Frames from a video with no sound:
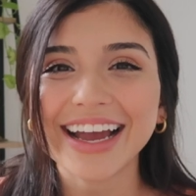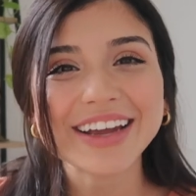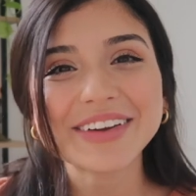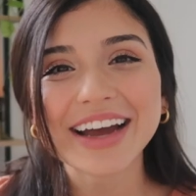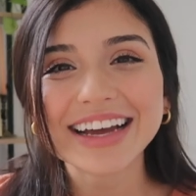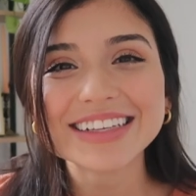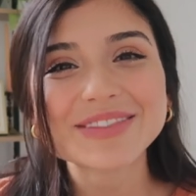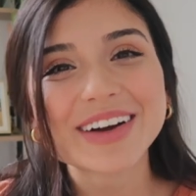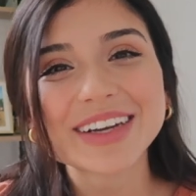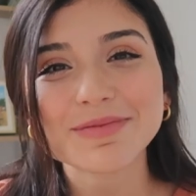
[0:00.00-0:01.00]
Hey guys,
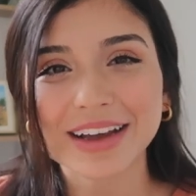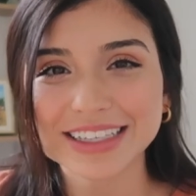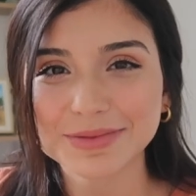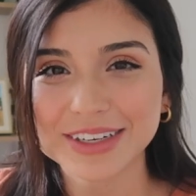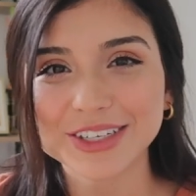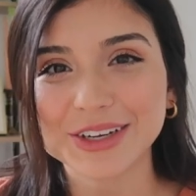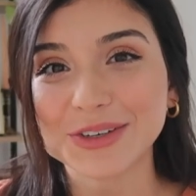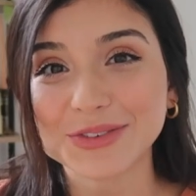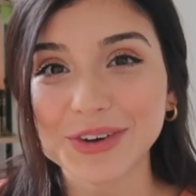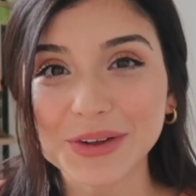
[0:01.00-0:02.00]
welcome back to my
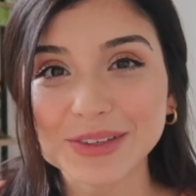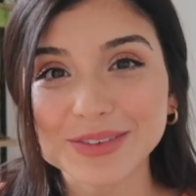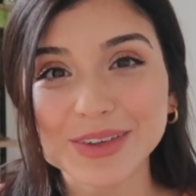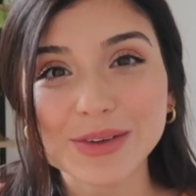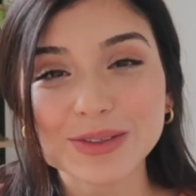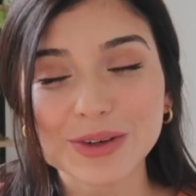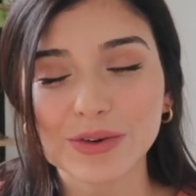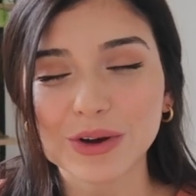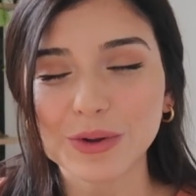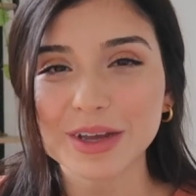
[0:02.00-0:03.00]
channel. For those of you who
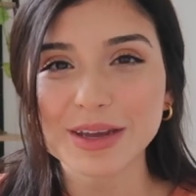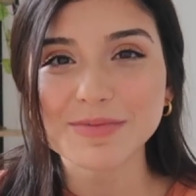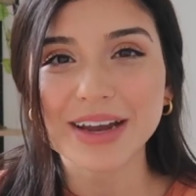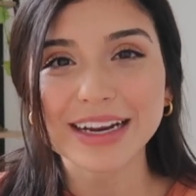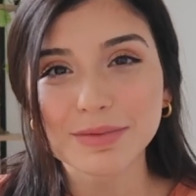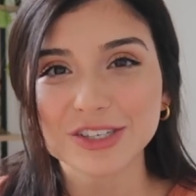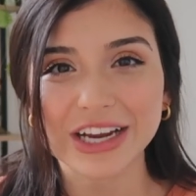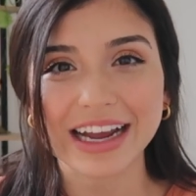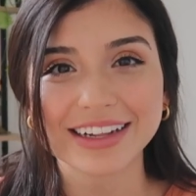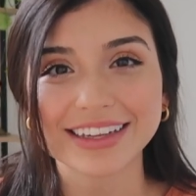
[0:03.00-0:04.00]
don't know me, my name is
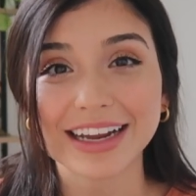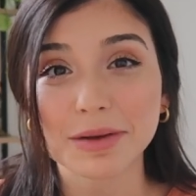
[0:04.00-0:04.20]
Jacqueline.